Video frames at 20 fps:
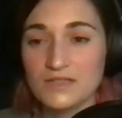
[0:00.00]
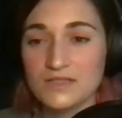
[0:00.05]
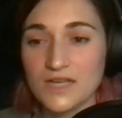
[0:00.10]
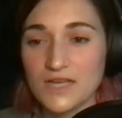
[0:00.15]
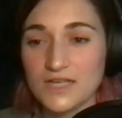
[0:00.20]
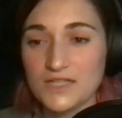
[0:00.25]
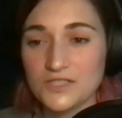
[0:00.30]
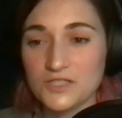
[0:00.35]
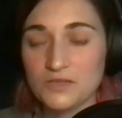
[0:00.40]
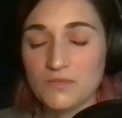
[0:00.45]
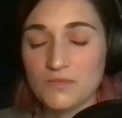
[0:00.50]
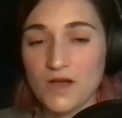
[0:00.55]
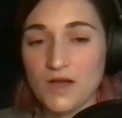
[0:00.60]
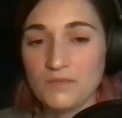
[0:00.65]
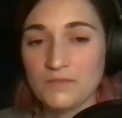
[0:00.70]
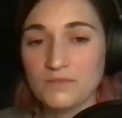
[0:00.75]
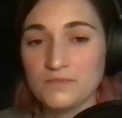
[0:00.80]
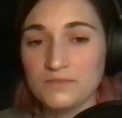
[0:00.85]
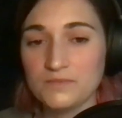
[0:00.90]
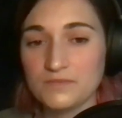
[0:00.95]
Has your
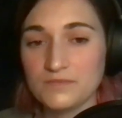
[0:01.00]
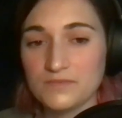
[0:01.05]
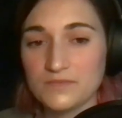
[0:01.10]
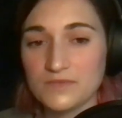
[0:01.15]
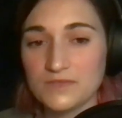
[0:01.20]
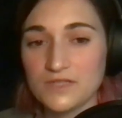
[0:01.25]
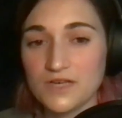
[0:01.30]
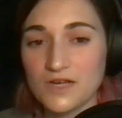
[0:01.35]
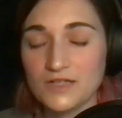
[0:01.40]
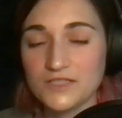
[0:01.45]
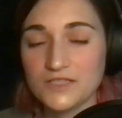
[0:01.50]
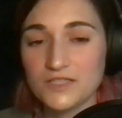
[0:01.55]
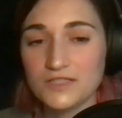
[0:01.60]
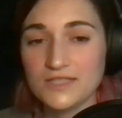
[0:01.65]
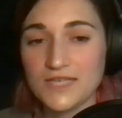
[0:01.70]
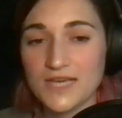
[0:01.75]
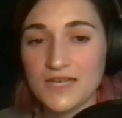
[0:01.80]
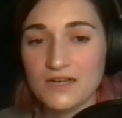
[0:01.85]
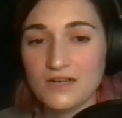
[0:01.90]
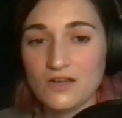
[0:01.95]
mom talked to your
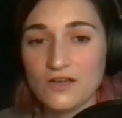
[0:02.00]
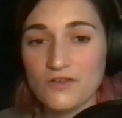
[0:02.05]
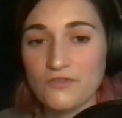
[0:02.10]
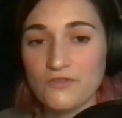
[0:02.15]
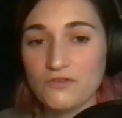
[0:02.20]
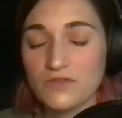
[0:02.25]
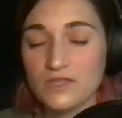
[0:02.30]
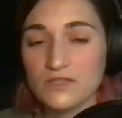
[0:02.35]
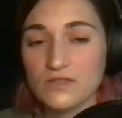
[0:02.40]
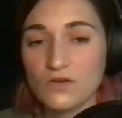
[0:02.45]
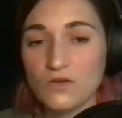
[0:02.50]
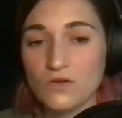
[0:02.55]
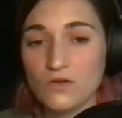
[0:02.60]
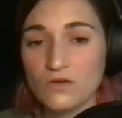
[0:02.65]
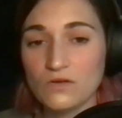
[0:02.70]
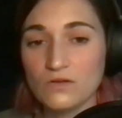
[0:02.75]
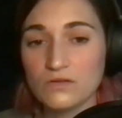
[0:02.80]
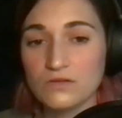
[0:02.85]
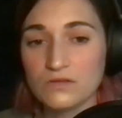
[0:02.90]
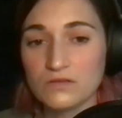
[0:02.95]
dad at all through this
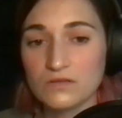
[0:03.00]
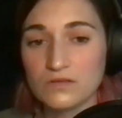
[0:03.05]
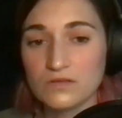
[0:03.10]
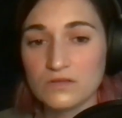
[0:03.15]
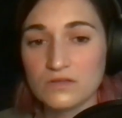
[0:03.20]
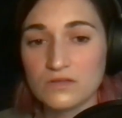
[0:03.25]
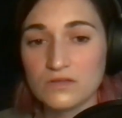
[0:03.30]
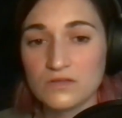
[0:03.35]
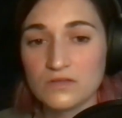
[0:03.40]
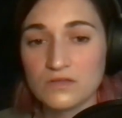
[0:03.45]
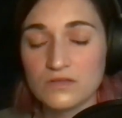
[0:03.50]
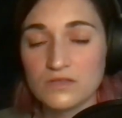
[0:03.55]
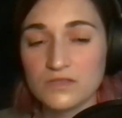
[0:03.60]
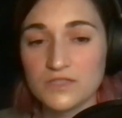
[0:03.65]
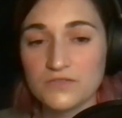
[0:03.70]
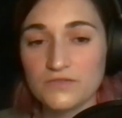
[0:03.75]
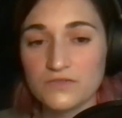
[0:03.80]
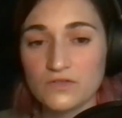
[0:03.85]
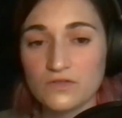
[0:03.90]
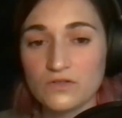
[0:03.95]
whole
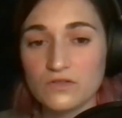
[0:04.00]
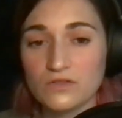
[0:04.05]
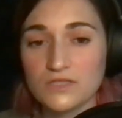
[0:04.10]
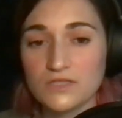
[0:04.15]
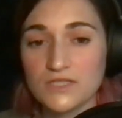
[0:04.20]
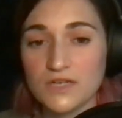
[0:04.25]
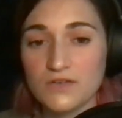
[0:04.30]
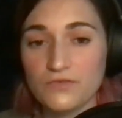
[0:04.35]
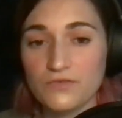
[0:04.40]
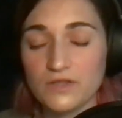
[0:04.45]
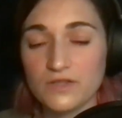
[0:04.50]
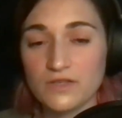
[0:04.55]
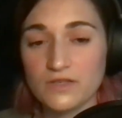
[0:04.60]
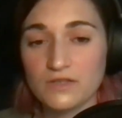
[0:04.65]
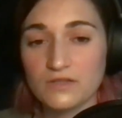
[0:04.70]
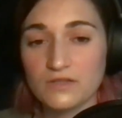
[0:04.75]
difficult stuff with you?